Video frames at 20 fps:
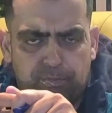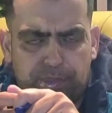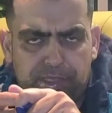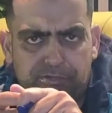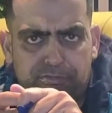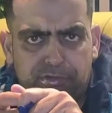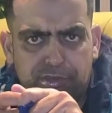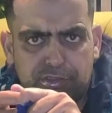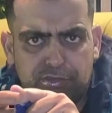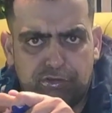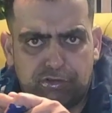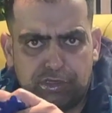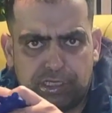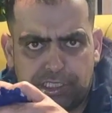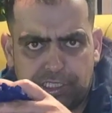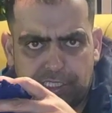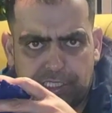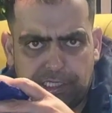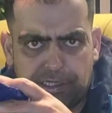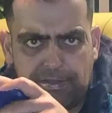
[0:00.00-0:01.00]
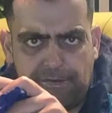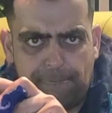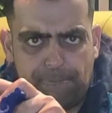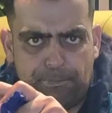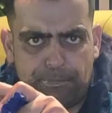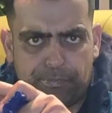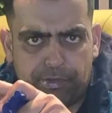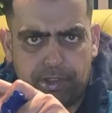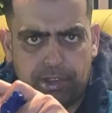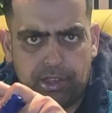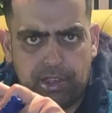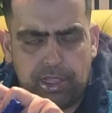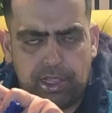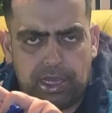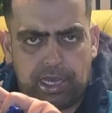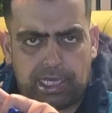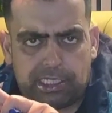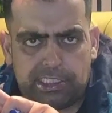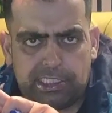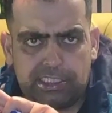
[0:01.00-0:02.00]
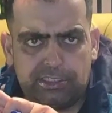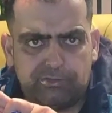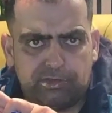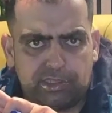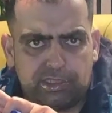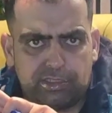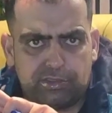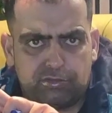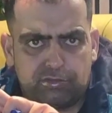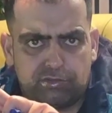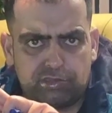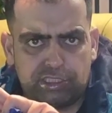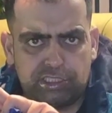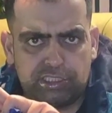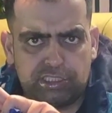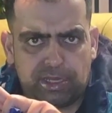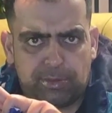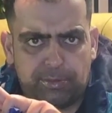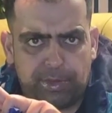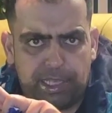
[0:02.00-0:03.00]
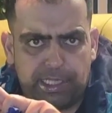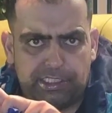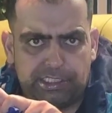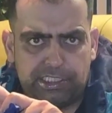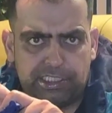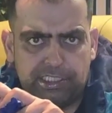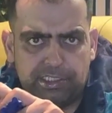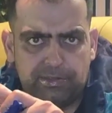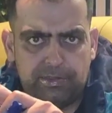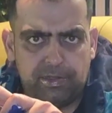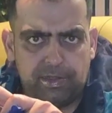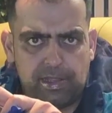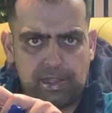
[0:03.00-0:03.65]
beef was good, I think. I think it's what the sauce is that makes it.